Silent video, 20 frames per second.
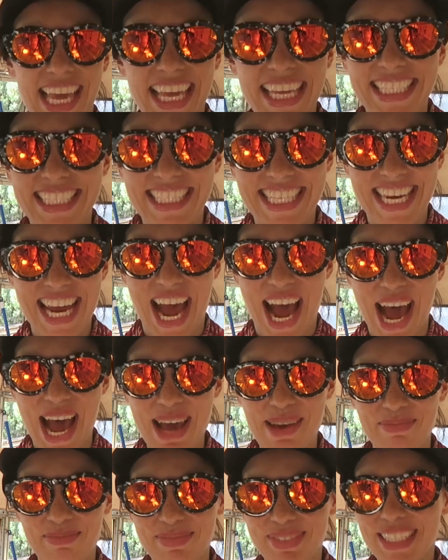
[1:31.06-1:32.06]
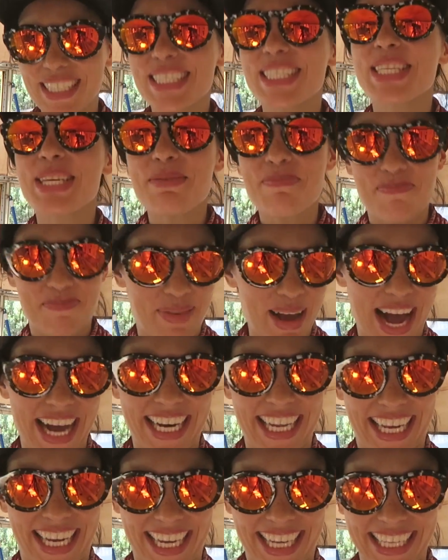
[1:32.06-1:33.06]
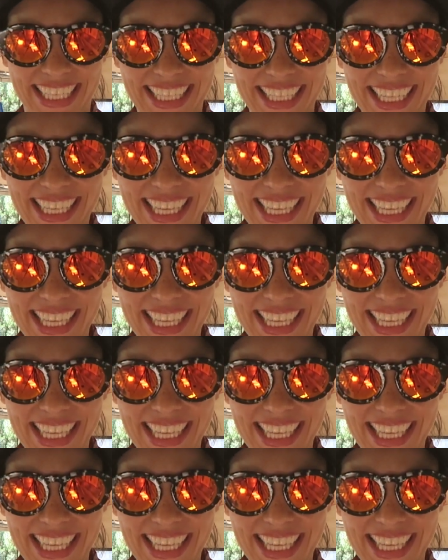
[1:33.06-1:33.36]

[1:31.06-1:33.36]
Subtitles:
It's time to putty.